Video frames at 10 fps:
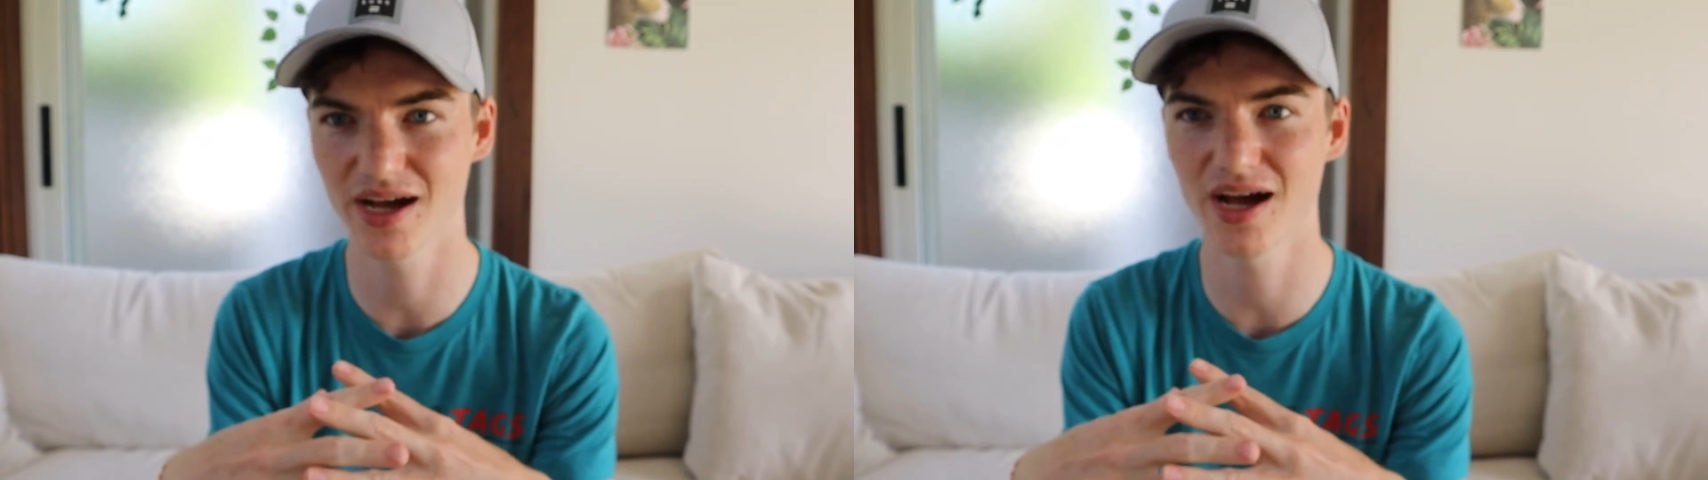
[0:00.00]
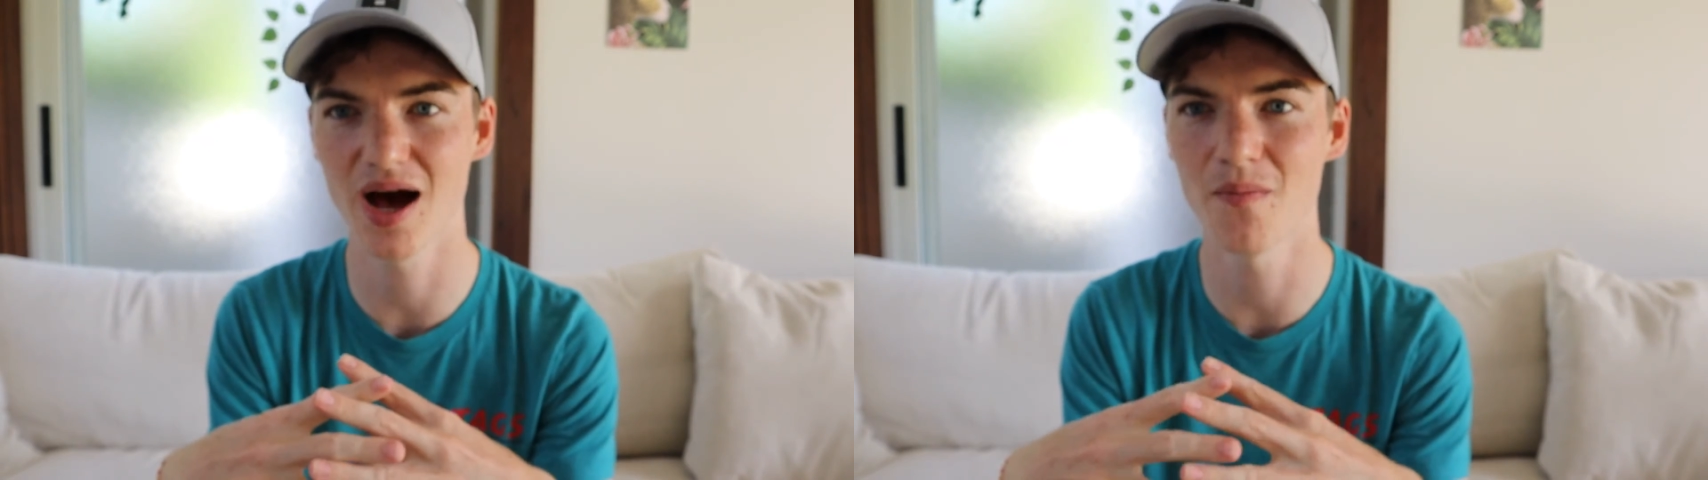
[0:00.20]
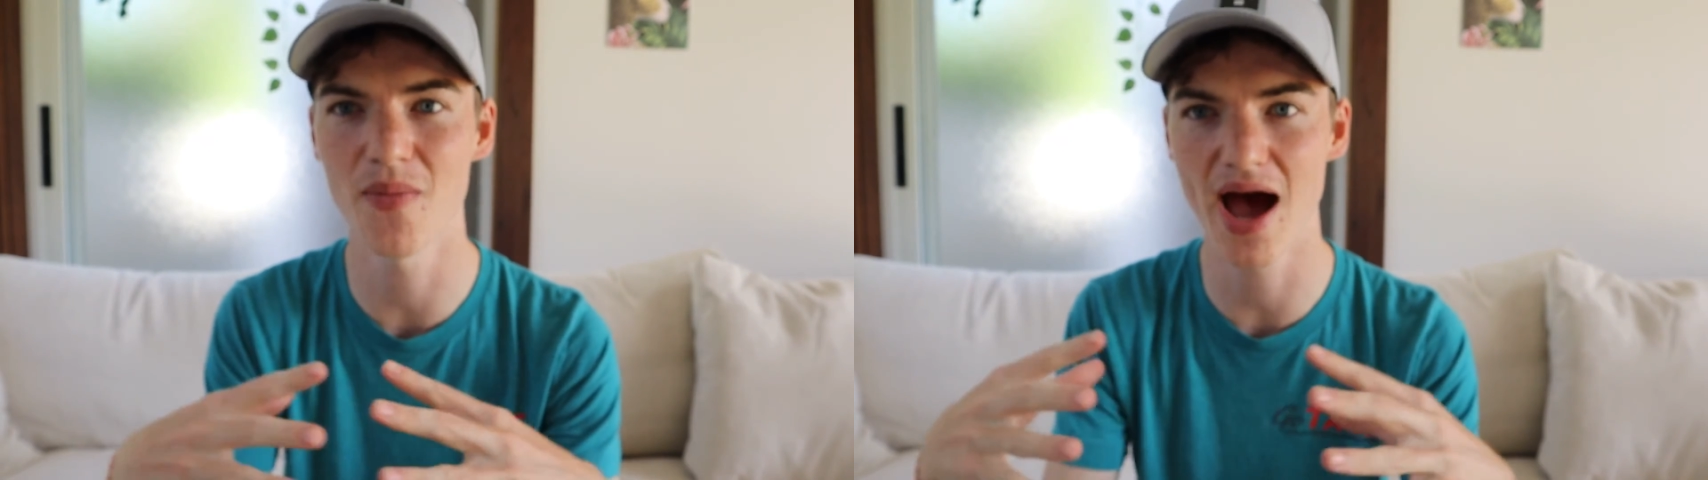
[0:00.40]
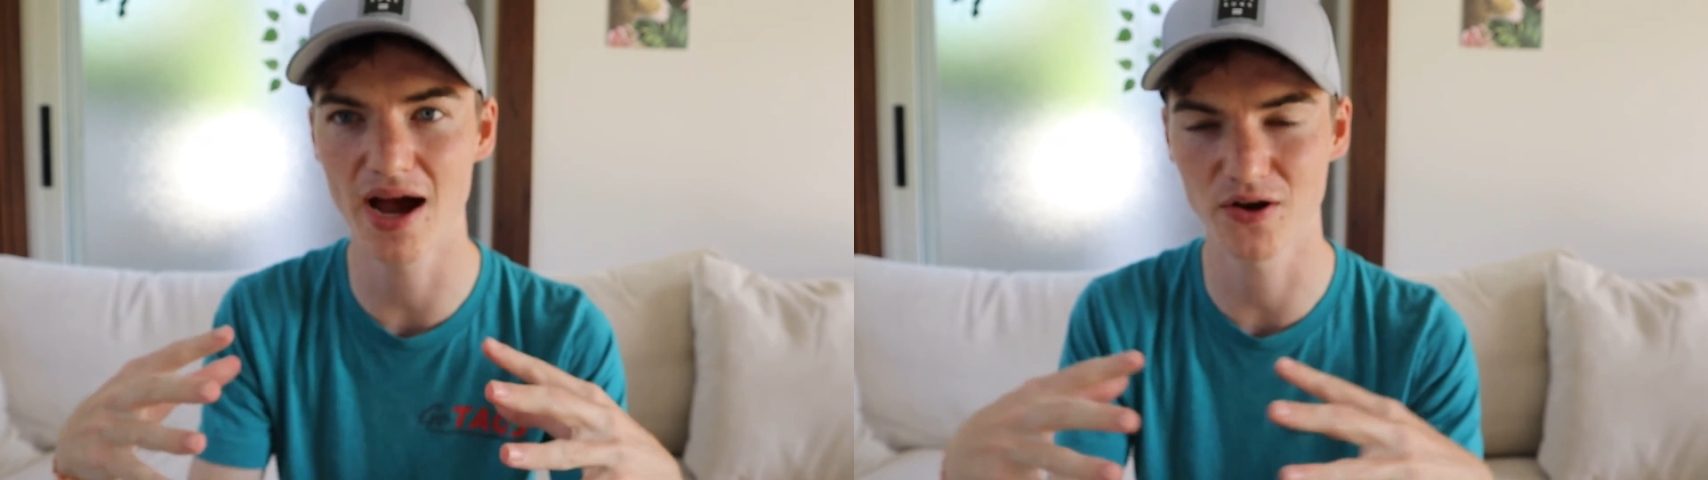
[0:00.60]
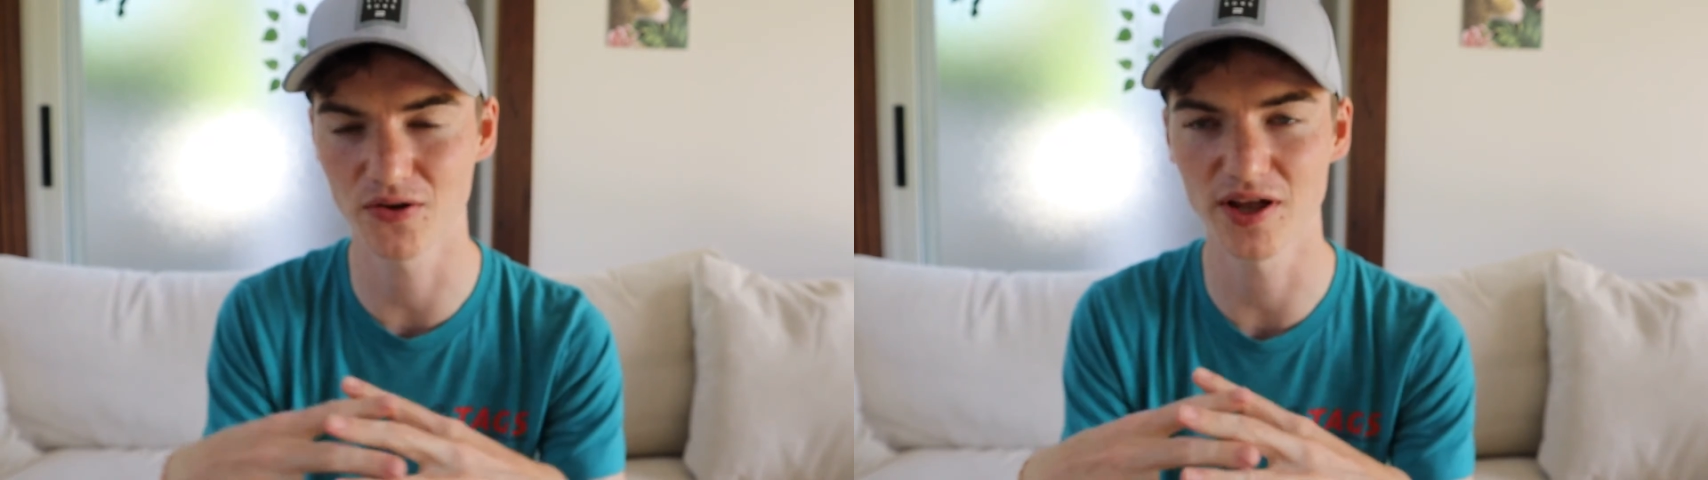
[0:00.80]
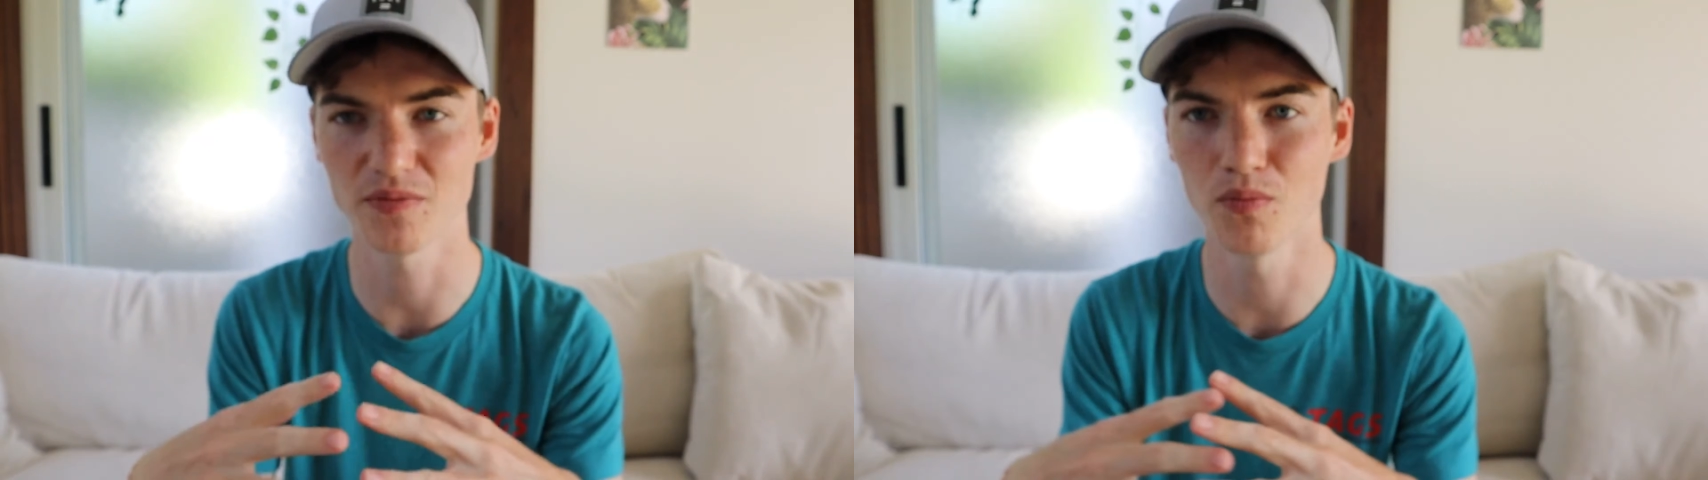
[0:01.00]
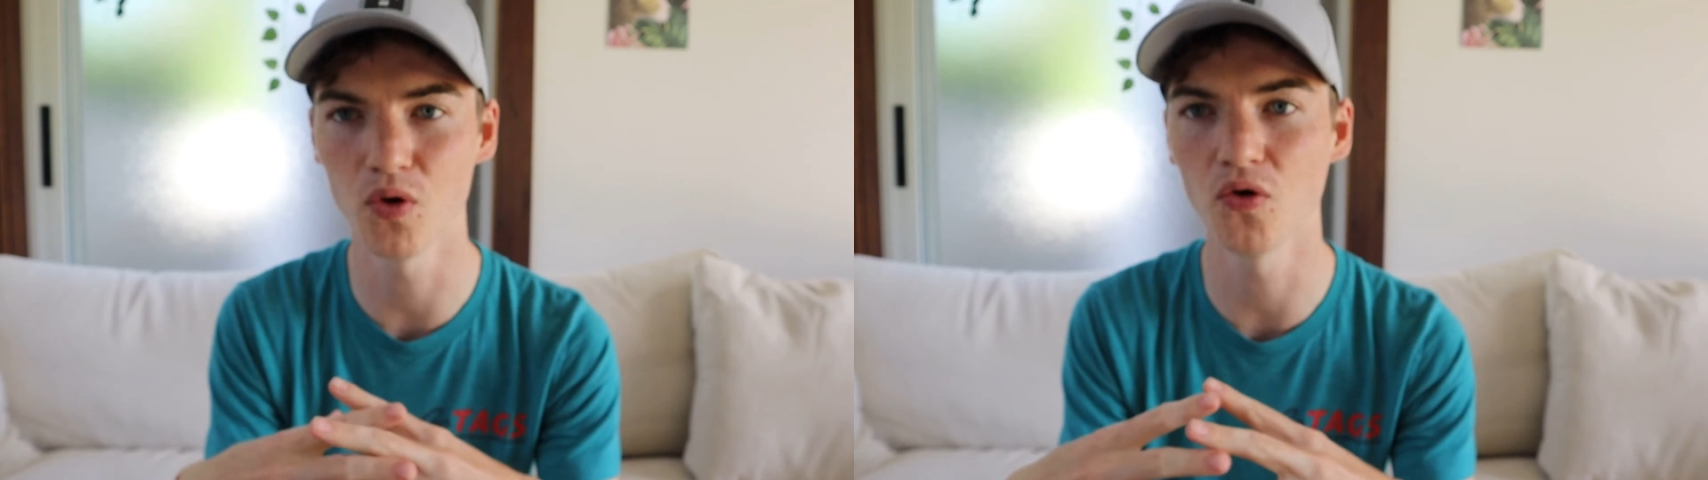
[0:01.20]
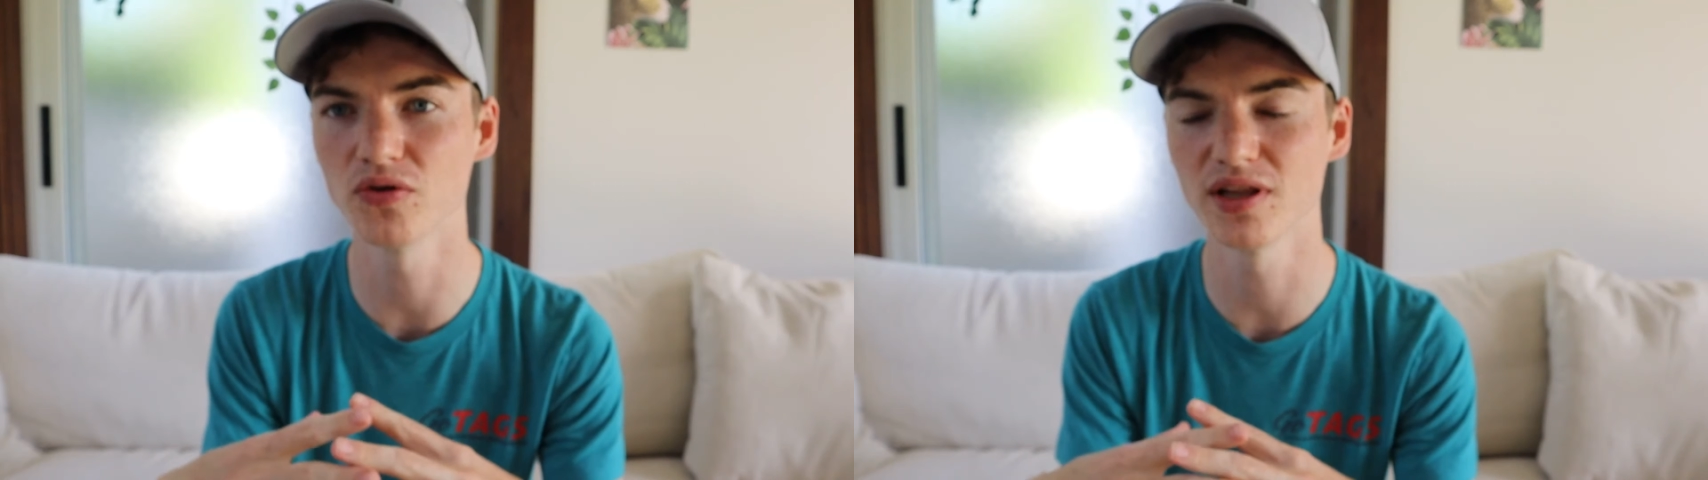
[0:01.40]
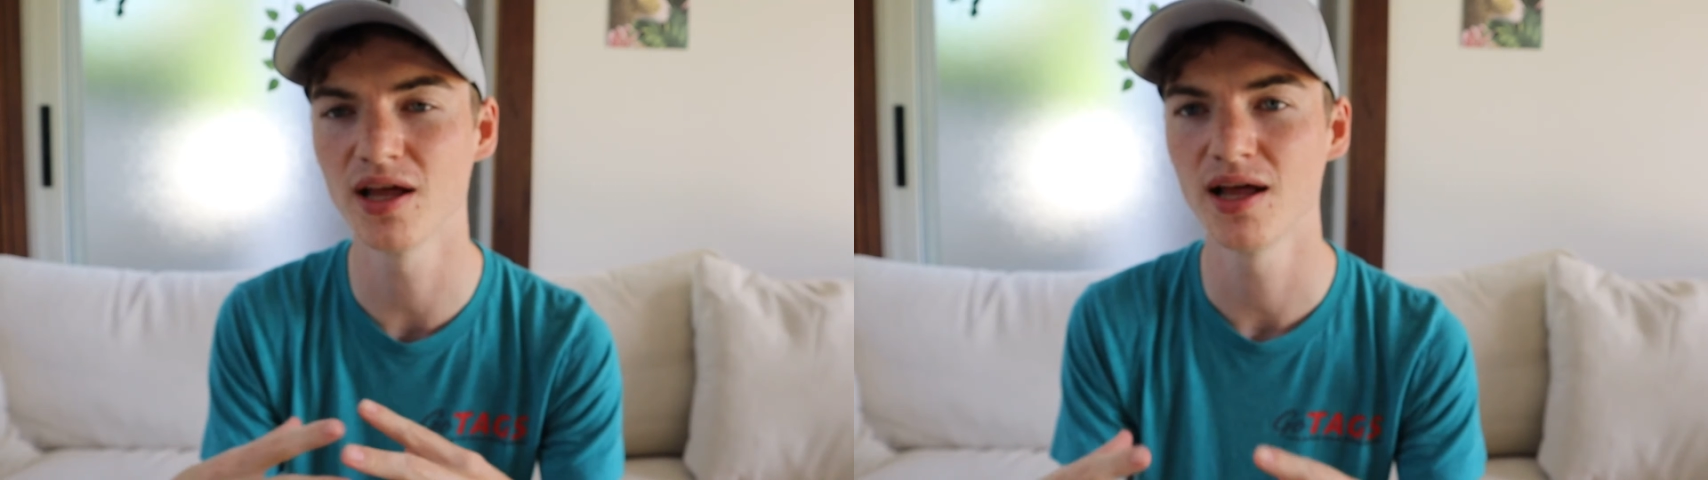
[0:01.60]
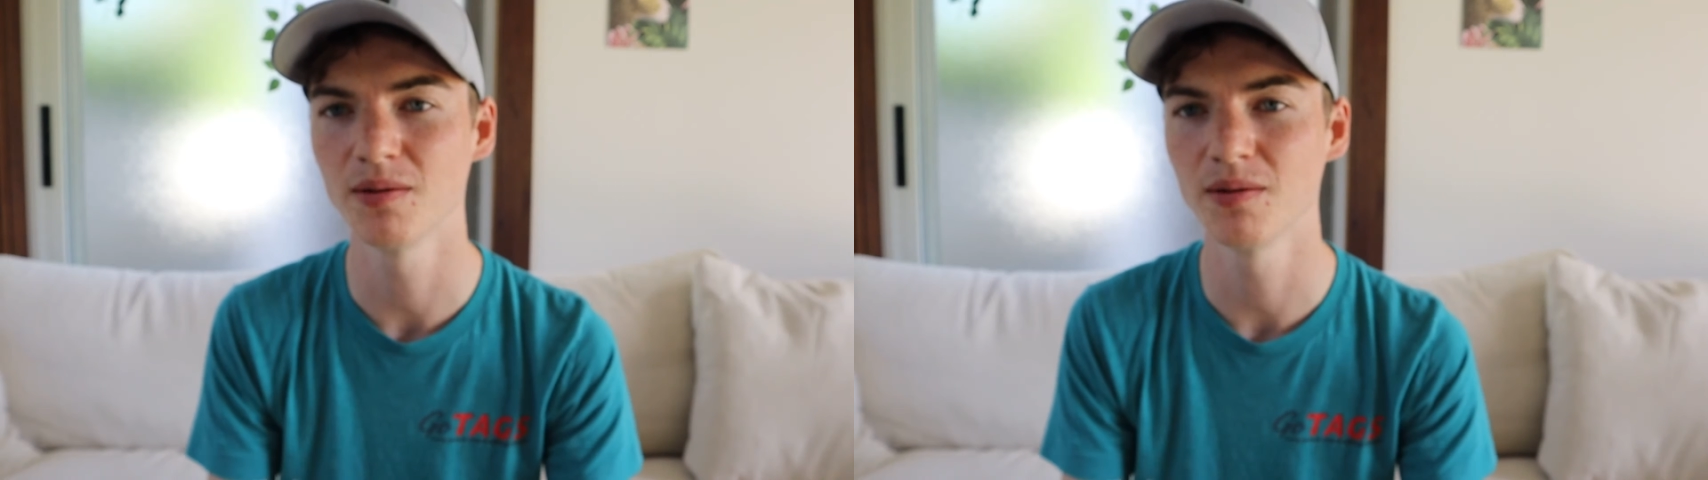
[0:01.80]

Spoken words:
come back or like mold